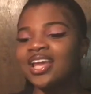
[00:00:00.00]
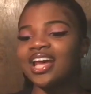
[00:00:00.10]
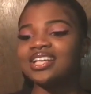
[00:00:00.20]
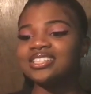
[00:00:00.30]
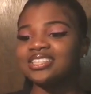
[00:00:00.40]

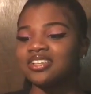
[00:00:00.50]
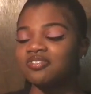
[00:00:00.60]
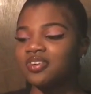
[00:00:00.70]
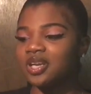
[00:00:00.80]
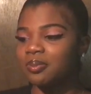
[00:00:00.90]
Now this is a
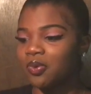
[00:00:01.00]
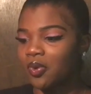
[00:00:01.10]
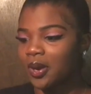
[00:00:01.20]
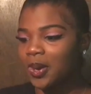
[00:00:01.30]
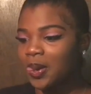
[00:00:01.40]
funny
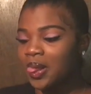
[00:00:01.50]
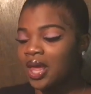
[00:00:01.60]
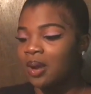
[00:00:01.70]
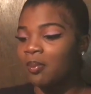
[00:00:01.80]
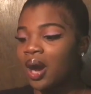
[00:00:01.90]
part
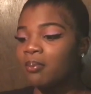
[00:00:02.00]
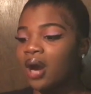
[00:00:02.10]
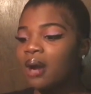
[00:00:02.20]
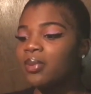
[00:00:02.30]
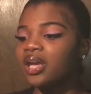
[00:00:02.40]
my
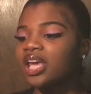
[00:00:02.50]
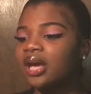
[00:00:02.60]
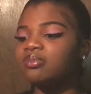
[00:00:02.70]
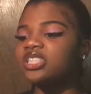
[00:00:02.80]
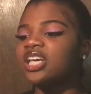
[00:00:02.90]
mama
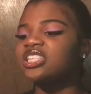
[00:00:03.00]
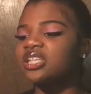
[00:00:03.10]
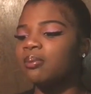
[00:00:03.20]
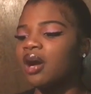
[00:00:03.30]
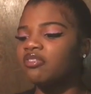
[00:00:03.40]
kept
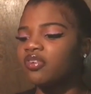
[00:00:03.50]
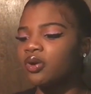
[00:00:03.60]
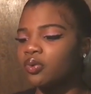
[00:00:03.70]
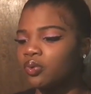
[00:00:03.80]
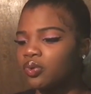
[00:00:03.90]
texting my
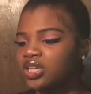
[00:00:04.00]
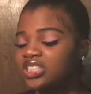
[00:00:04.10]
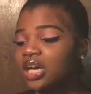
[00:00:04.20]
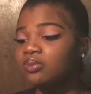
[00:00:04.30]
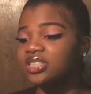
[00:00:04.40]
phone
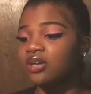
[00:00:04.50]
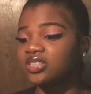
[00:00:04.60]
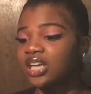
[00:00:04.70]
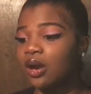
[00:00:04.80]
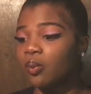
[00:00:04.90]
because they was
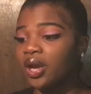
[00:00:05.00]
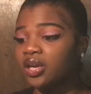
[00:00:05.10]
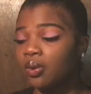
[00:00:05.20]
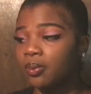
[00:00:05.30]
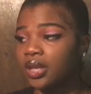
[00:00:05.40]
outside
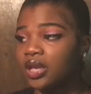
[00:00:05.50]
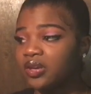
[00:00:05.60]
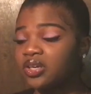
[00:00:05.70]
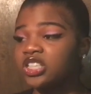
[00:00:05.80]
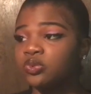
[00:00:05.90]
waiting on me
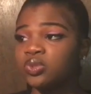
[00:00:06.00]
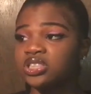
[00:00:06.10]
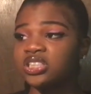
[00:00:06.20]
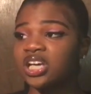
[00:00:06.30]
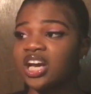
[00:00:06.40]
because
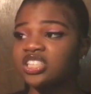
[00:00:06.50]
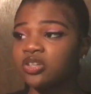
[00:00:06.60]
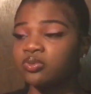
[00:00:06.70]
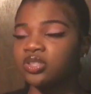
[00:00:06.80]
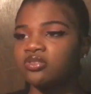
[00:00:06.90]
once the
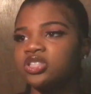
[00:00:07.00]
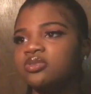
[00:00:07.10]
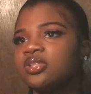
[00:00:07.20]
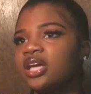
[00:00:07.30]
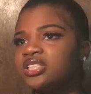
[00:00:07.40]
concert was over she
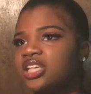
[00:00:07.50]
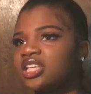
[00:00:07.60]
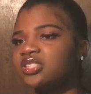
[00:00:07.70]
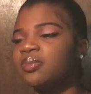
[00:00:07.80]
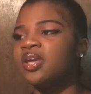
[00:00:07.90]
was like
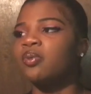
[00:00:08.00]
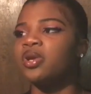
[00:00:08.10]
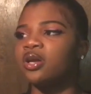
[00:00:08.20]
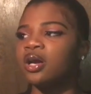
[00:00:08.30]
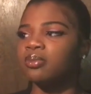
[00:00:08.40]
text me and
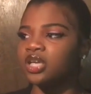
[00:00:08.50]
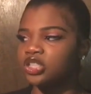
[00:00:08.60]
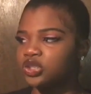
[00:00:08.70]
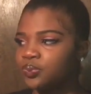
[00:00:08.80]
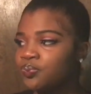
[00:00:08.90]
we'll come
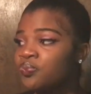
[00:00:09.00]
get you